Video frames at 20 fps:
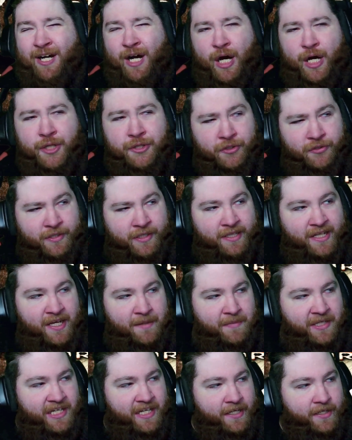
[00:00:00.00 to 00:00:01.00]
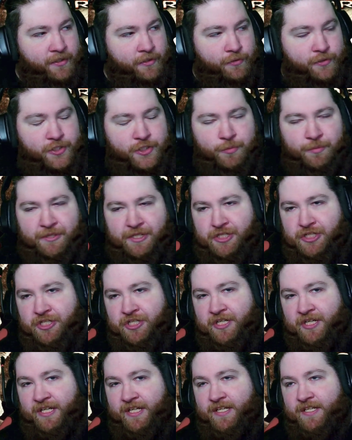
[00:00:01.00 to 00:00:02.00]
other than that mechanical switch,
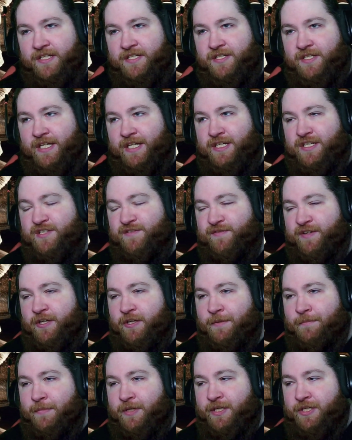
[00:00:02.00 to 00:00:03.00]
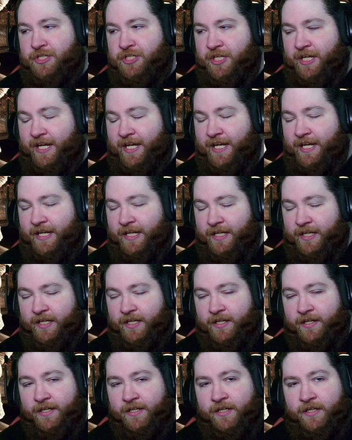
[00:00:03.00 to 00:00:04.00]
it is very much
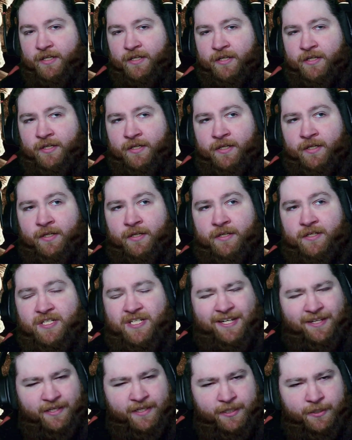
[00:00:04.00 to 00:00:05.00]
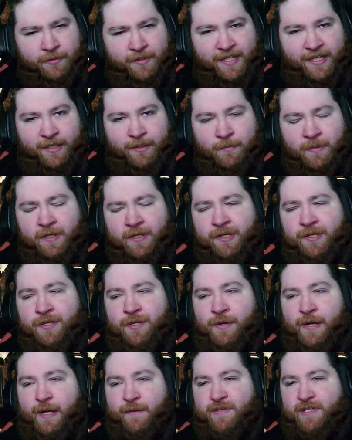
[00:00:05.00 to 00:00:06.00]
a Silent Hill game.
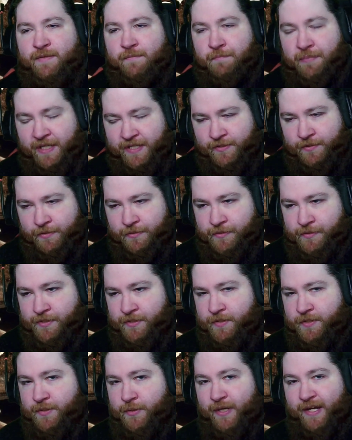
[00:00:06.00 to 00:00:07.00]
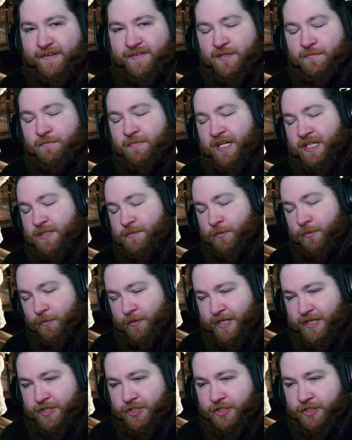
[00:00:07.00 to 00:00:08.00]
You have some puzzles, you have some
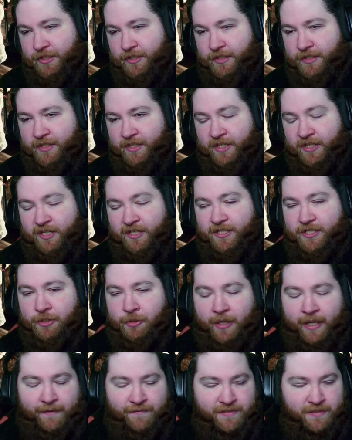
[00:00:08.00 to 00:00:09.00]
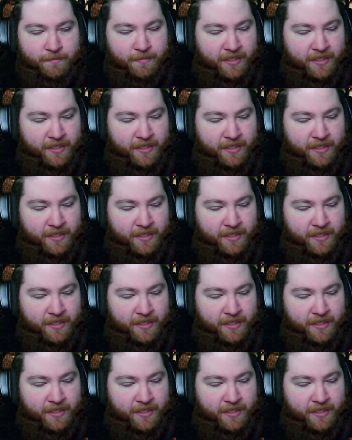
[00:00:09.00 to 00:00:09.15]
exploration, you have some